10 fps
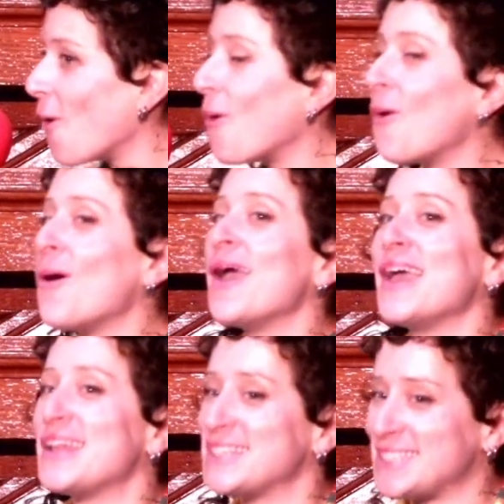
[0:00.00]

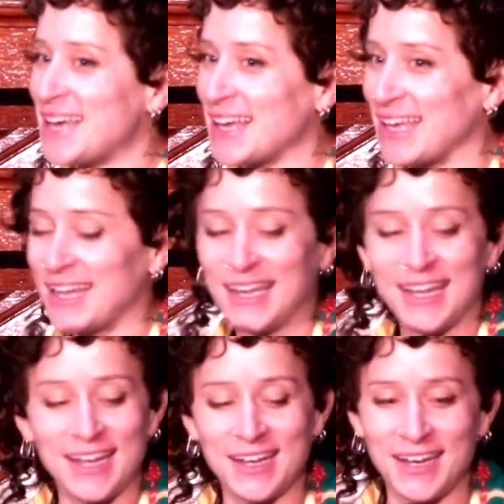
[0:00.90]
Wait a second.
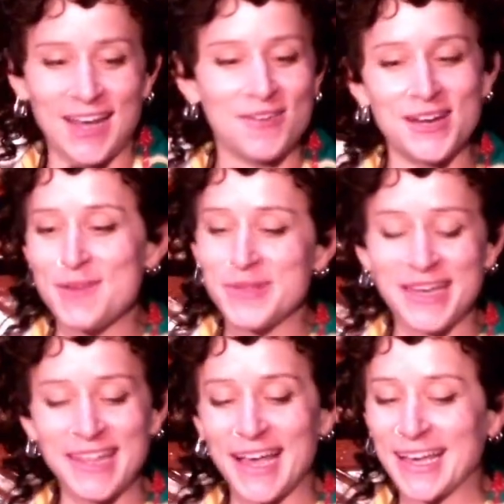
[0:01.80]
No, we're not
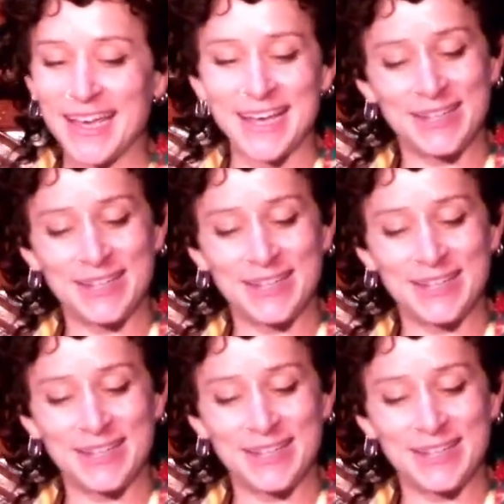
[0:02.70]
playing that game.